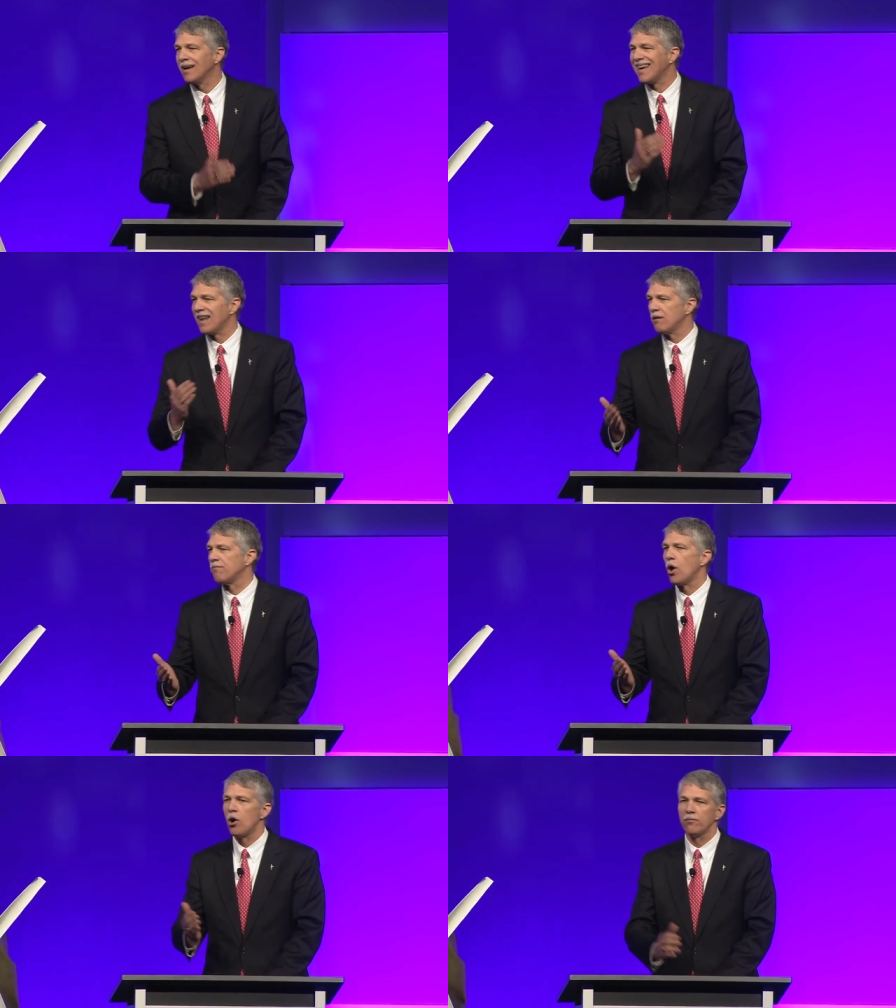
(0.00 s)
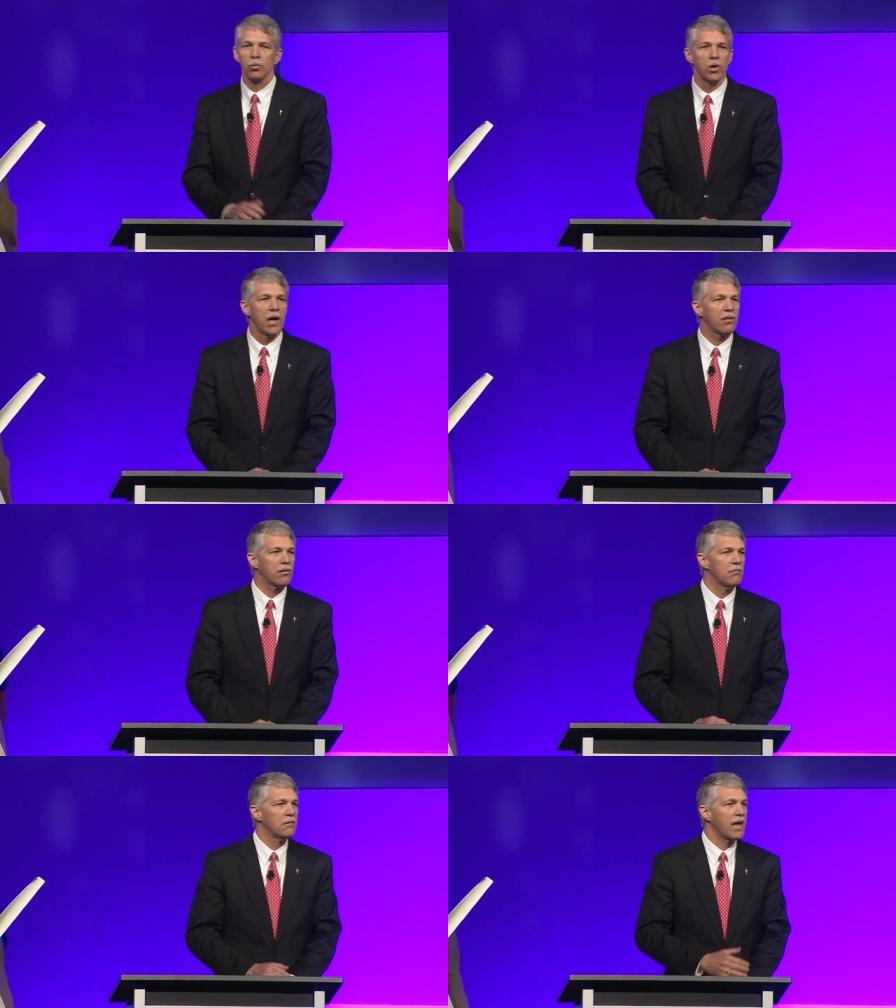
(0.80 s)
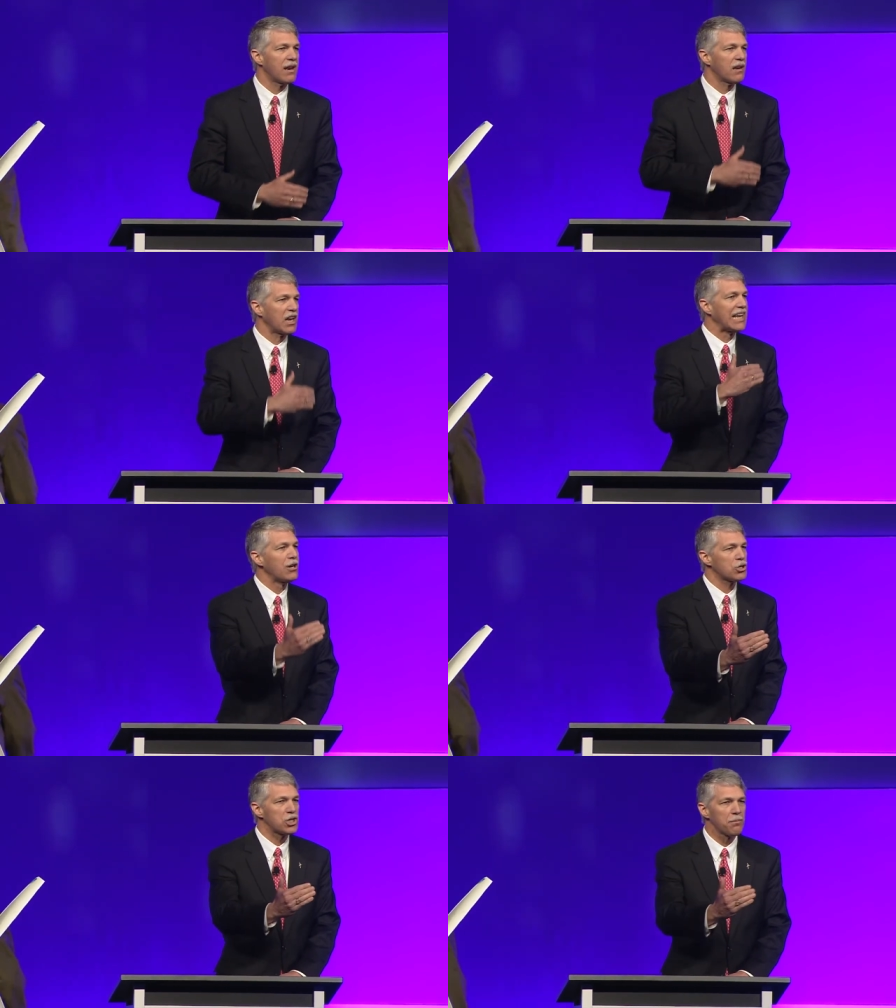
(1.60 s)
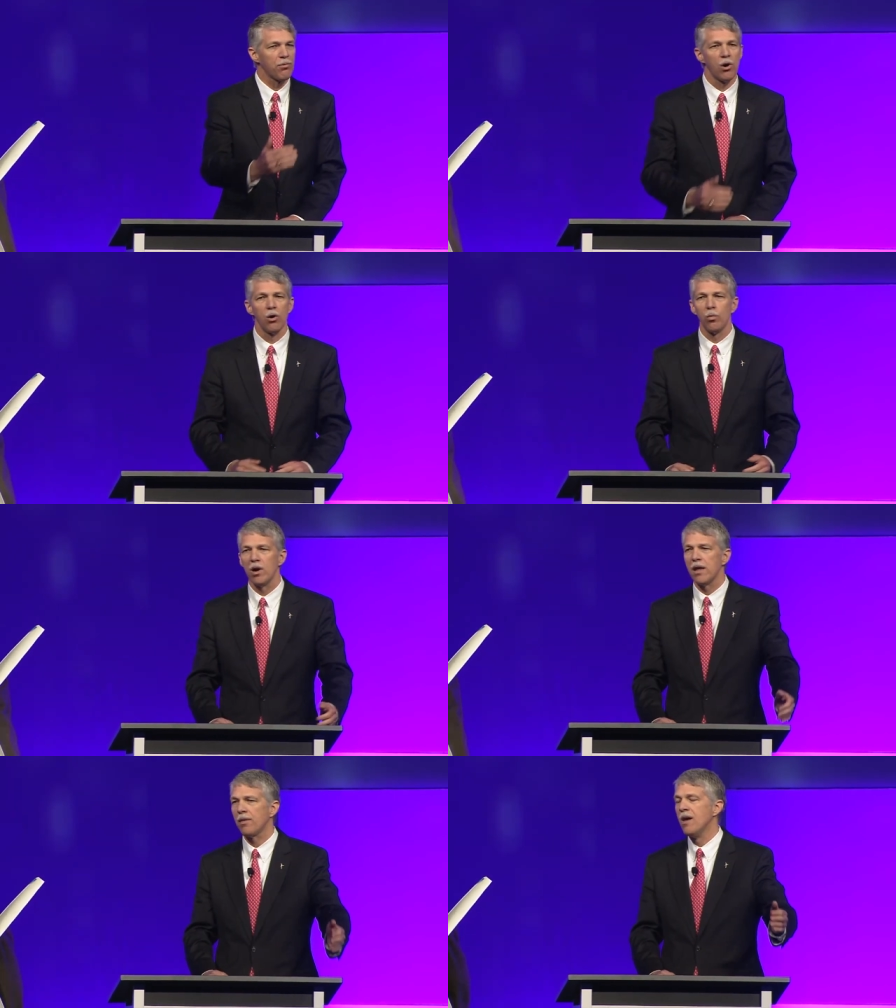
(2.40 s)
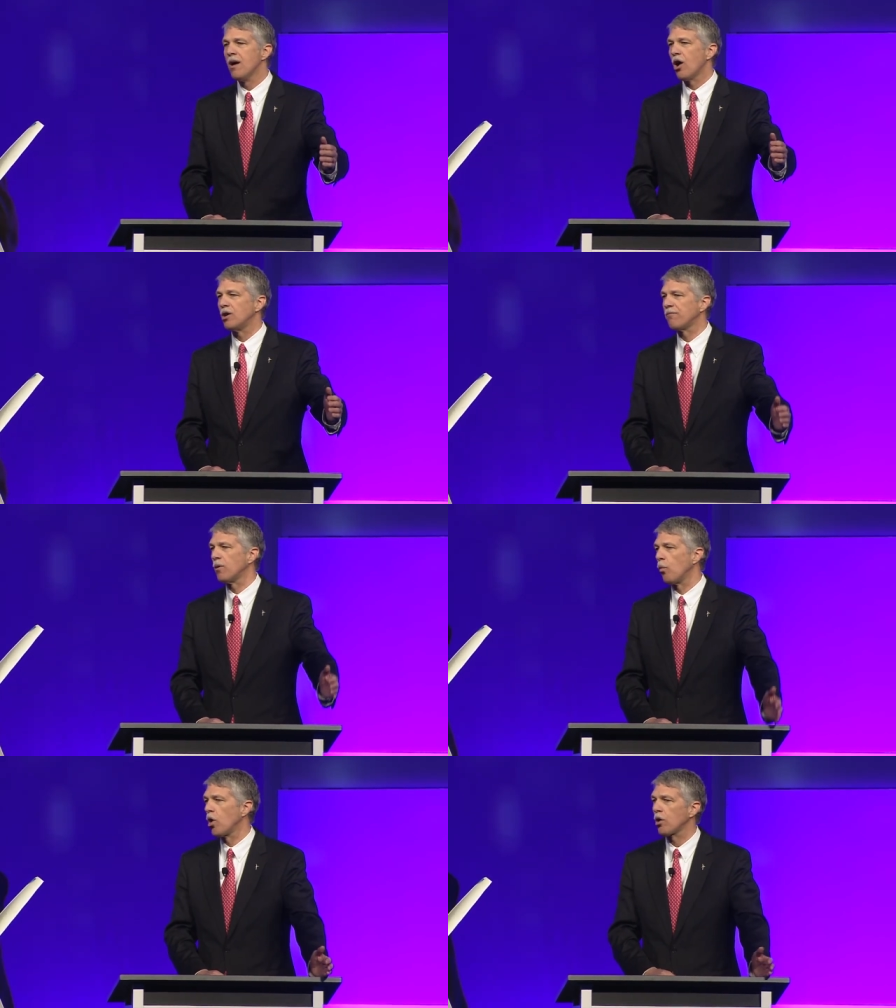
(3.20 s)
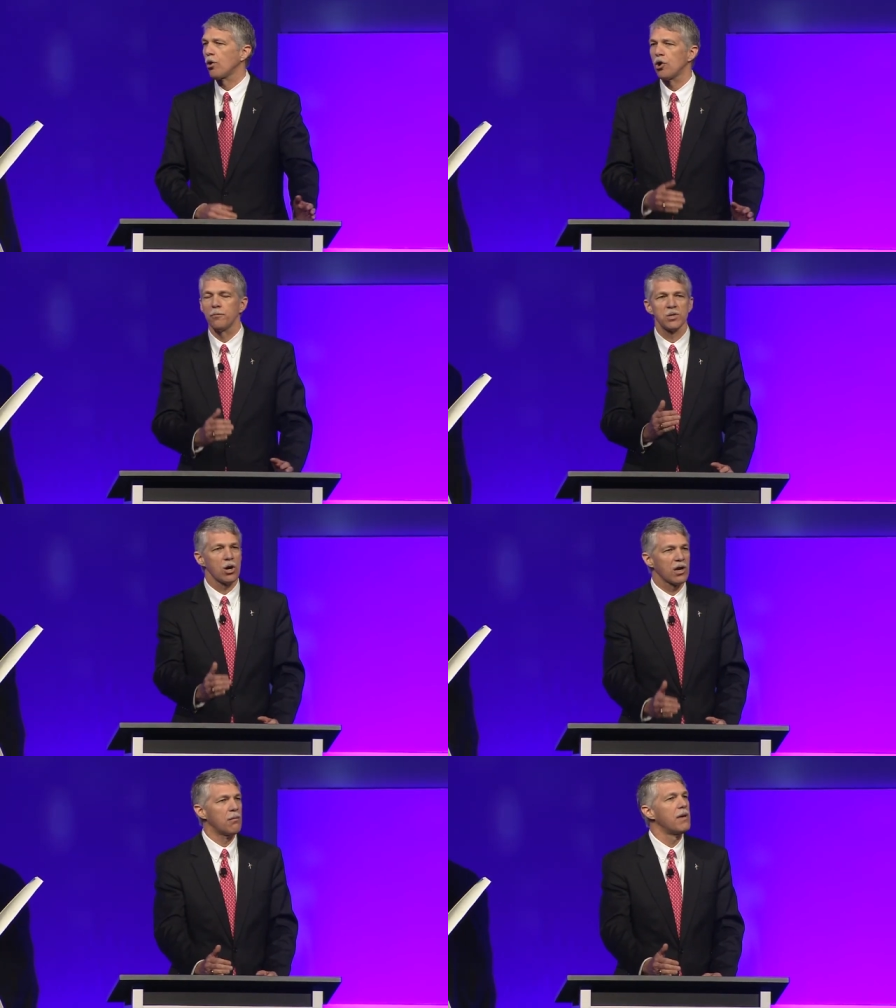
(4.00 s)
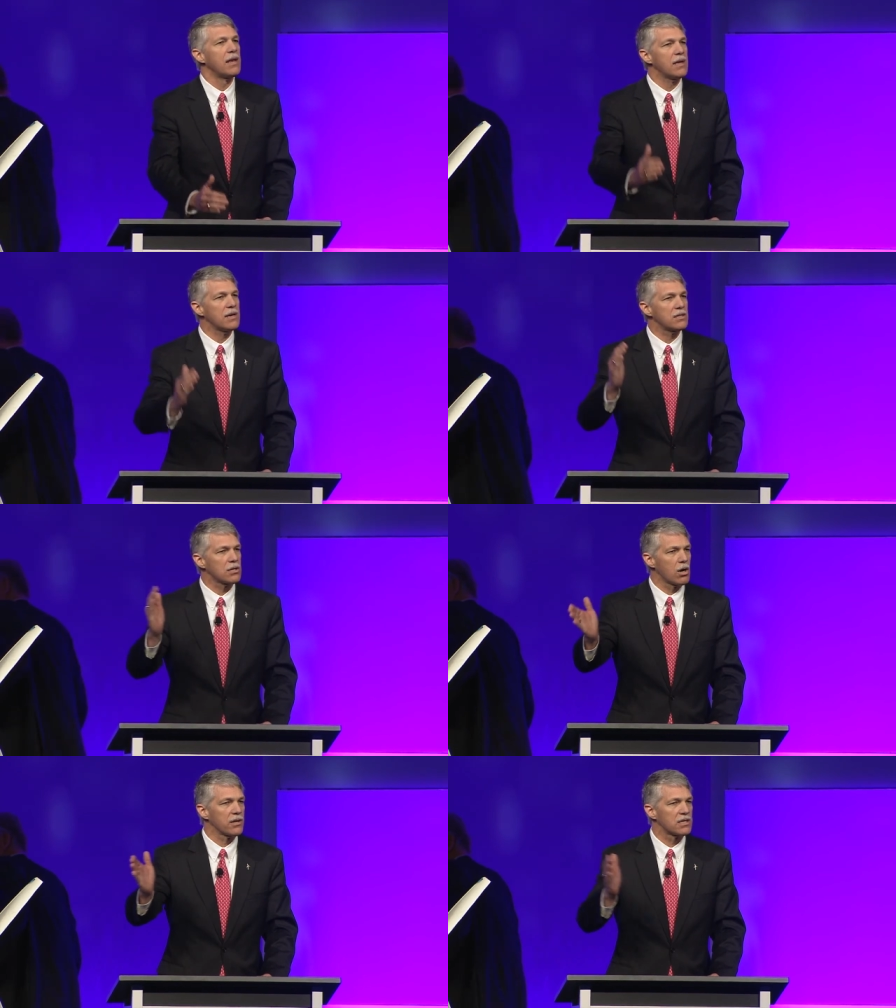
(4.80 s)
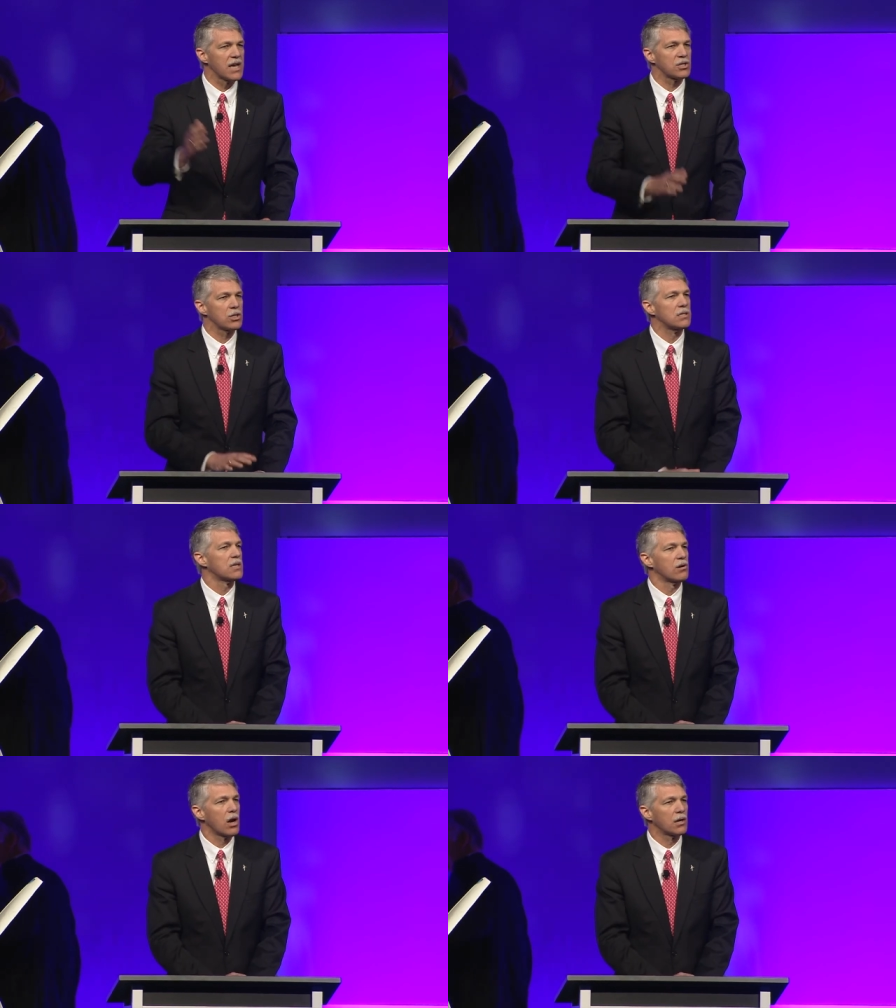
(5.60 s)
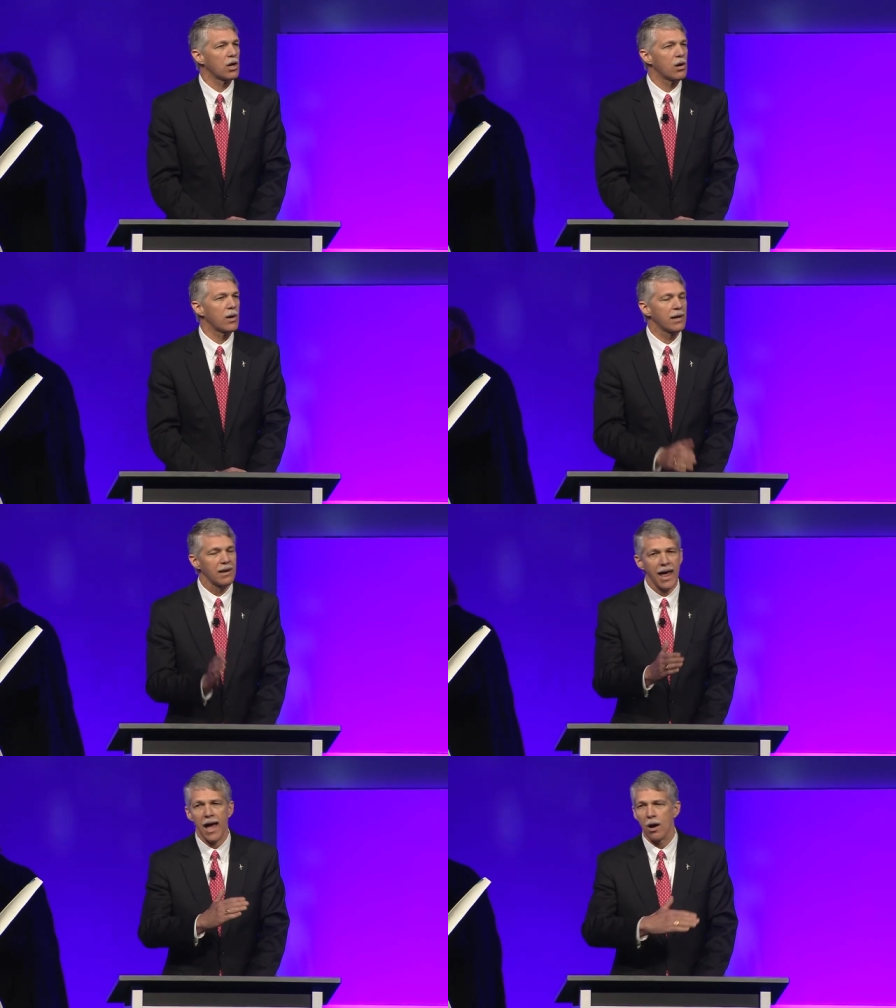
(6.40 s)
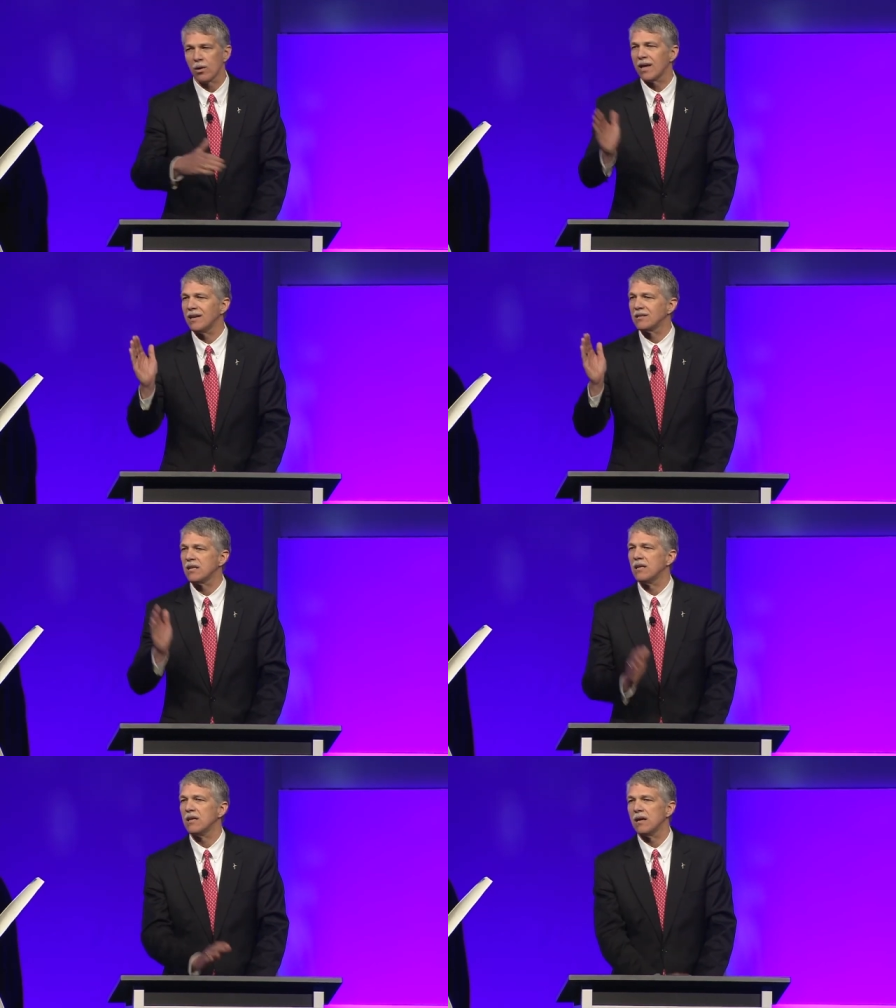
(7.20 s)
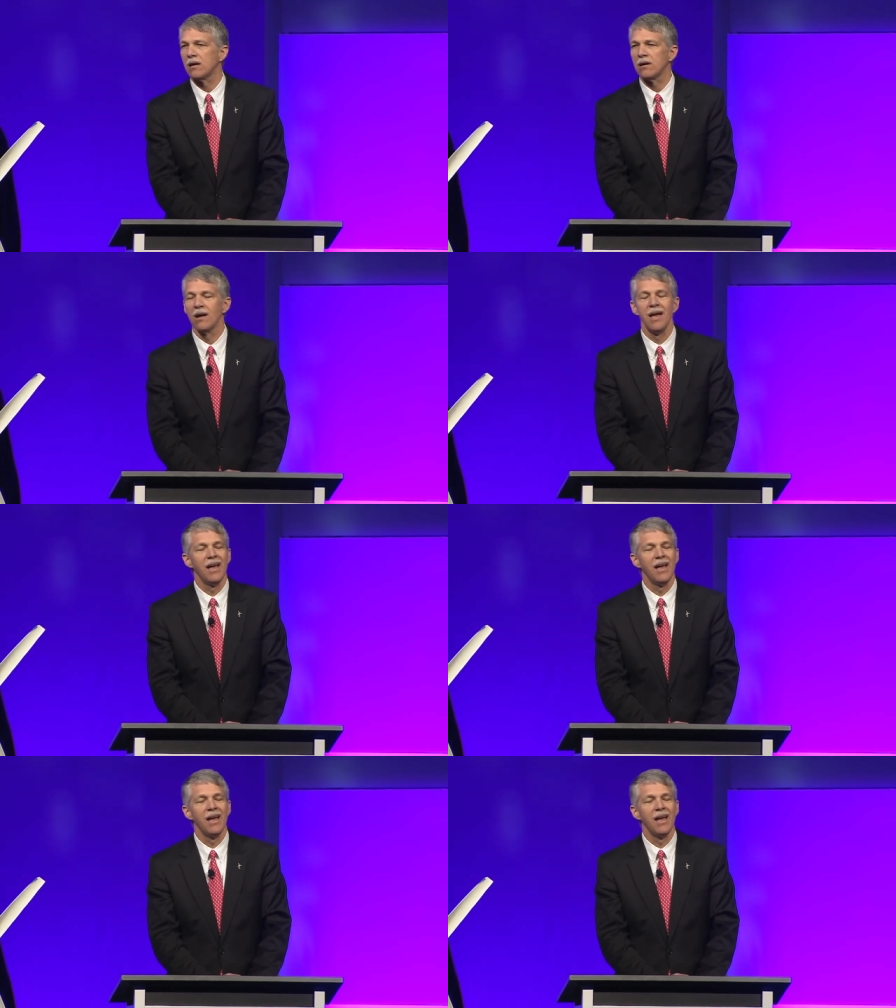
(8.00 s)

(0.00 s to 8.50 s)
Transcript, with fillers: get involved with, get in a leadership role with our different work groups, our committees, and all the sessions that are ongoing now and into the year